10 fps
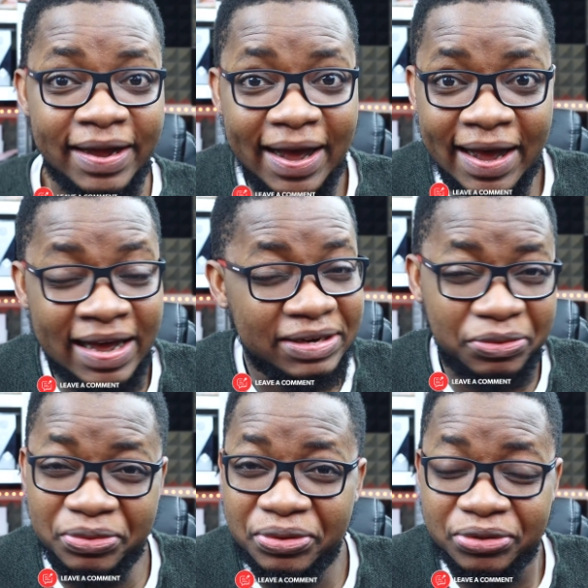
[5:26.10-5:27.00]
and
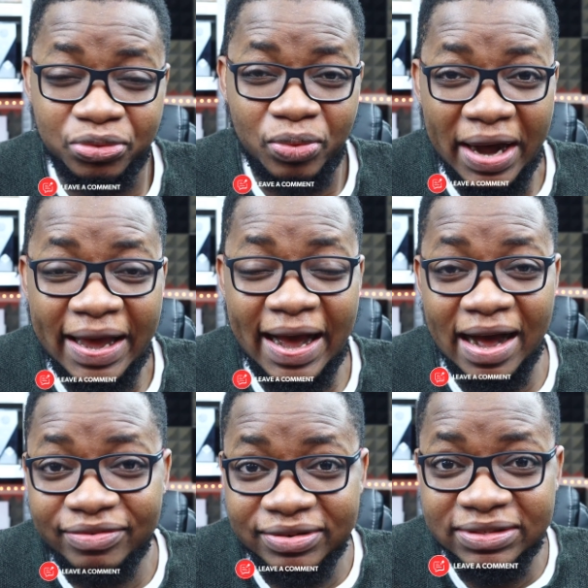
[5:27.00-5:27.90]
who knows, why
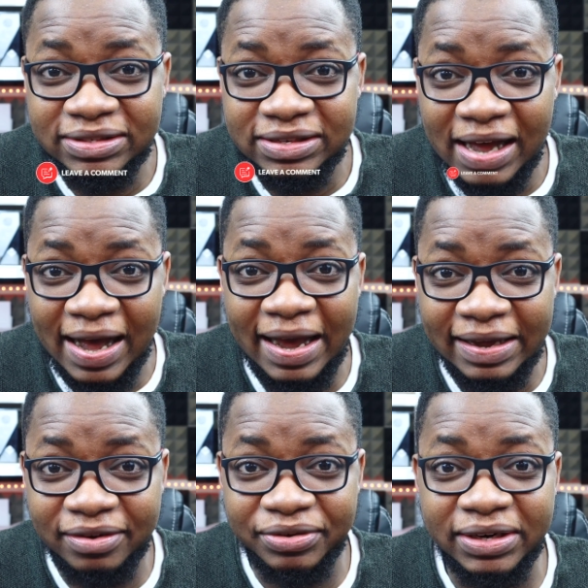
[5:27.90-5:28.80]
haven't I
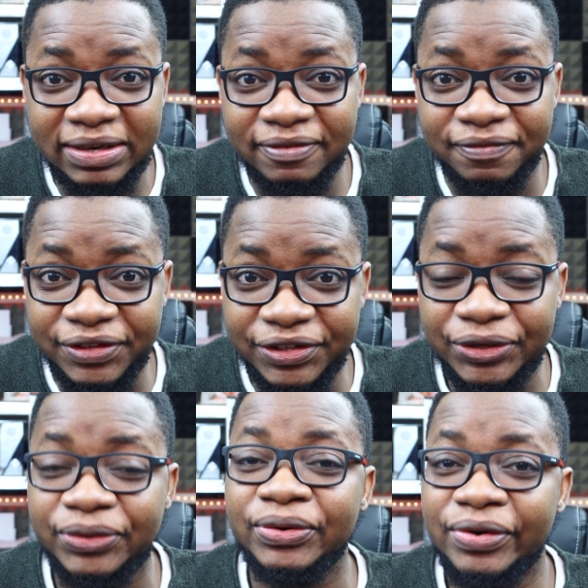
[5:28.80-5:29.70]
created a
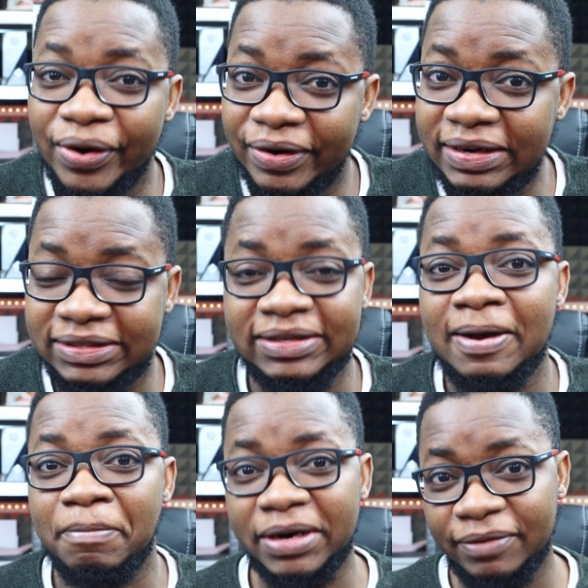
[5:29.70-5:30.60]
video on it?
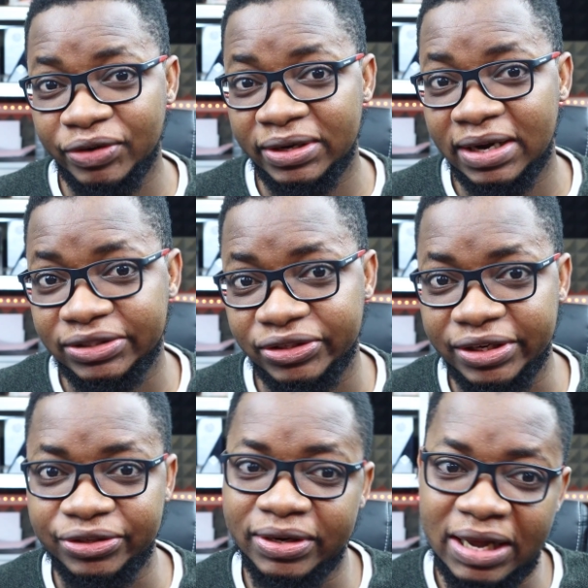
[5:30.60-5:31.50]
But I've done that today.
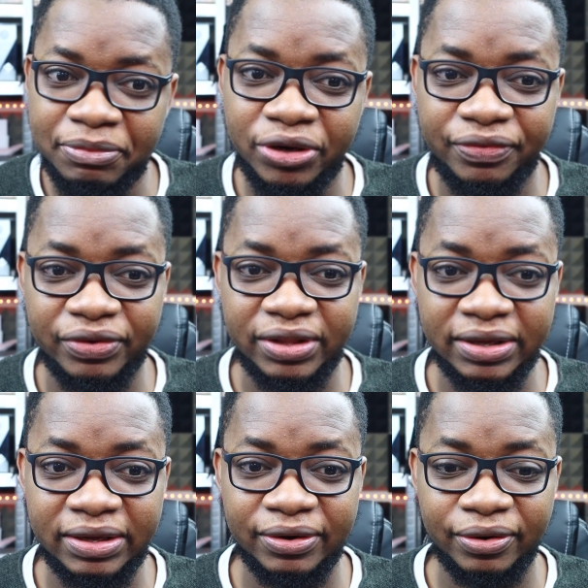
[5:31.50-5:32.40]
So let me know if you're
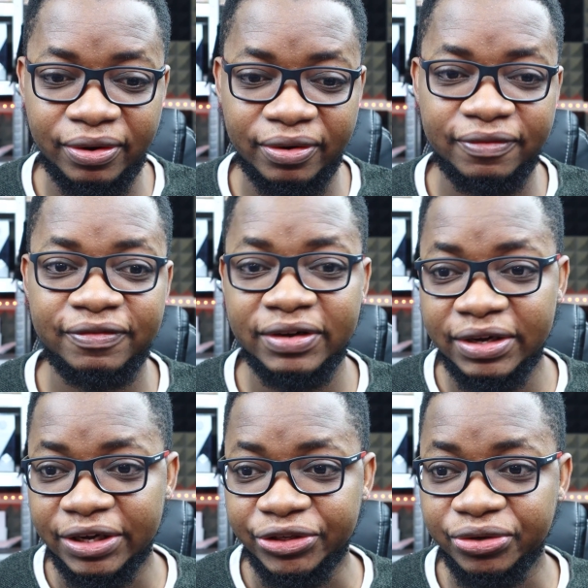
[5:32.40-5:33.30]
thinking of
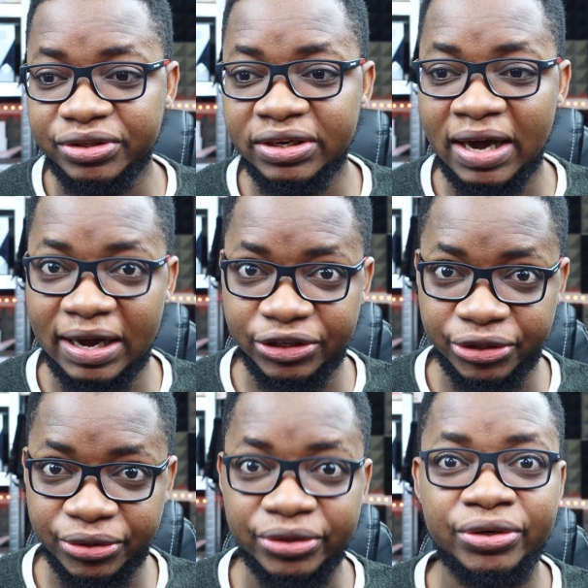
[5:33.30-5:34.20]
using
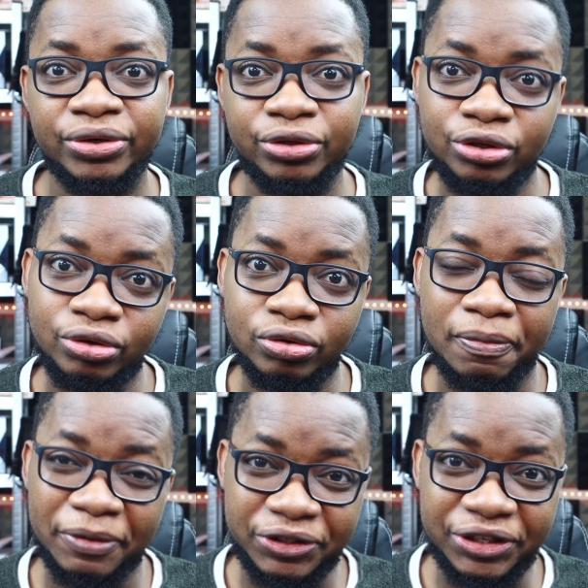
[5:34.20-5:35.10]
Azure to
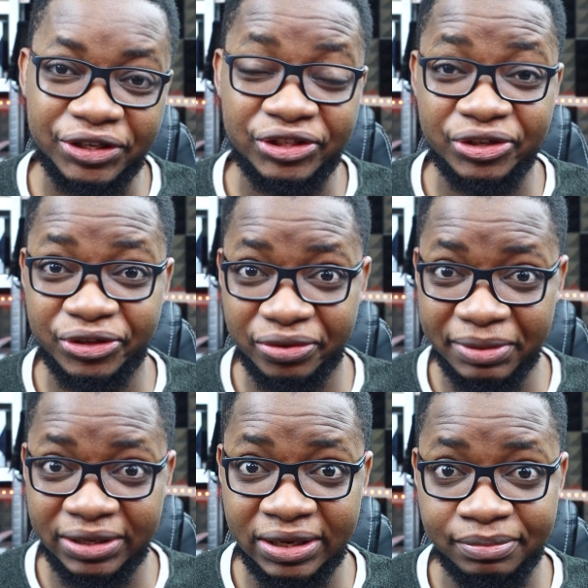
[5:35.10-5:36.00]
purchase your
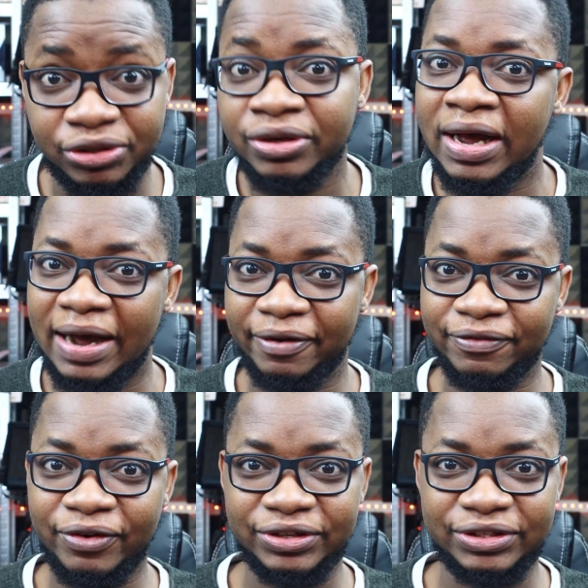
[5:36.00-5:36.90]
domain names. And of
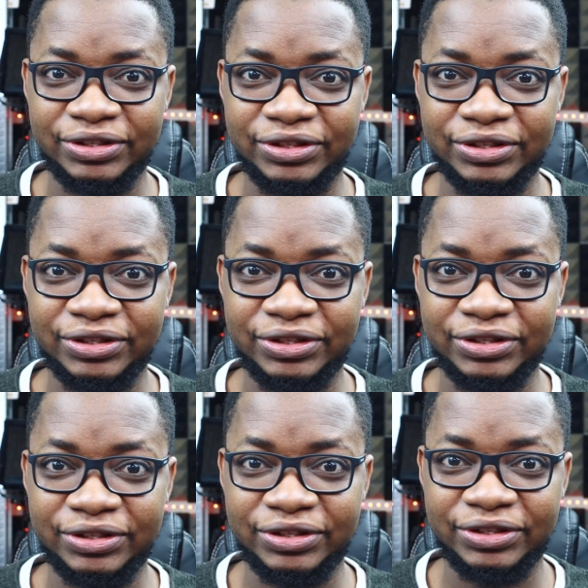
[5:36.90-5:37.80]
course, if you like this
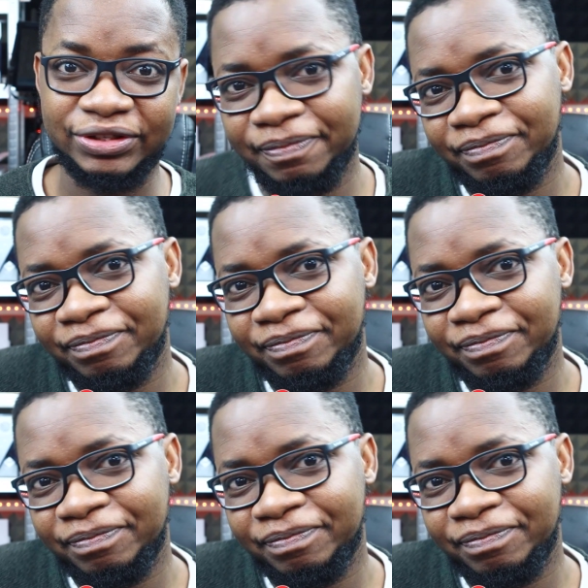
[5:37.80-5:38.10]
video,